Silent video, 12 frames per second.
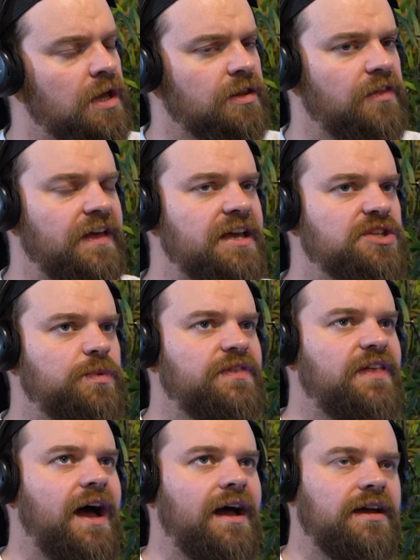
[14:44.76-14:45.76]
The thing is
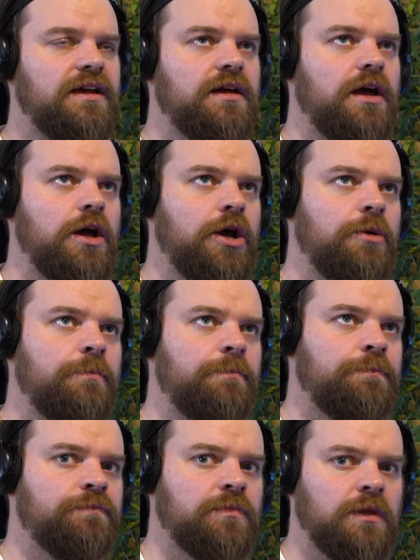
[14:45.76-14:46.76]
with that,
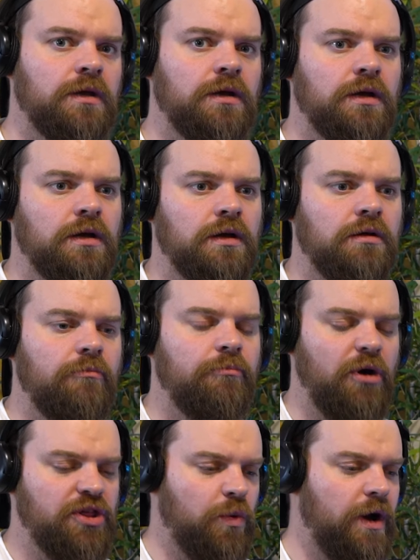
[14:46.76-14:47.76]

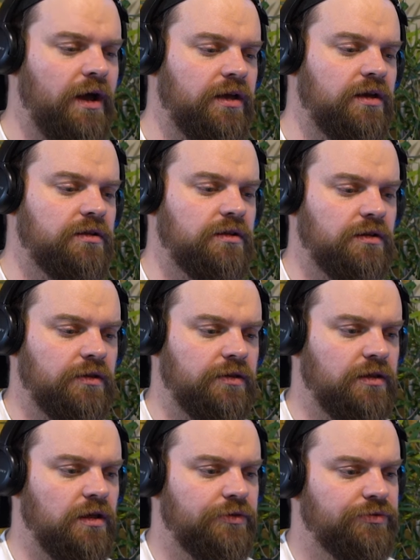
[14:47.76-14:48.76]
by the way,
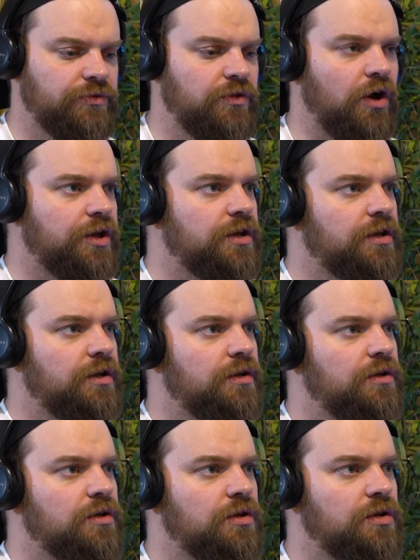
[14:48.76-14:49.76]
like,
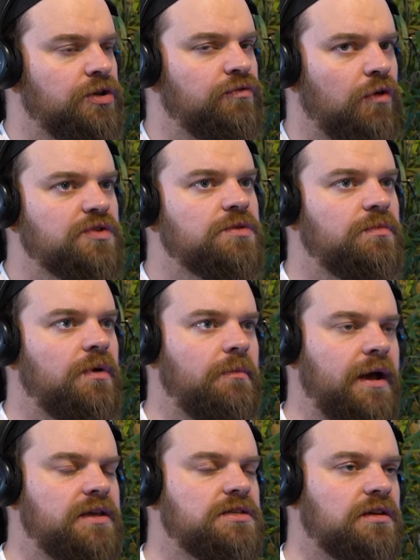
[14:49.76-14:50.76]
you wrote some
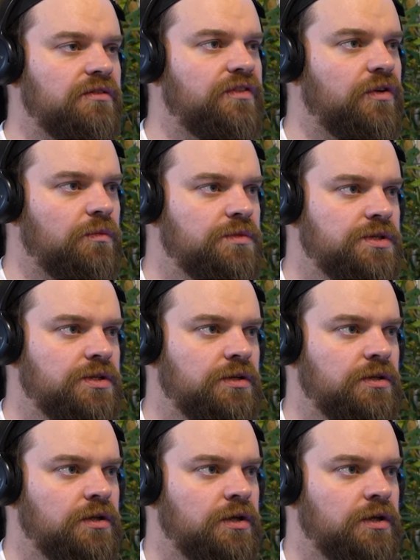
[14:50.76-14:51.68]
amazing films.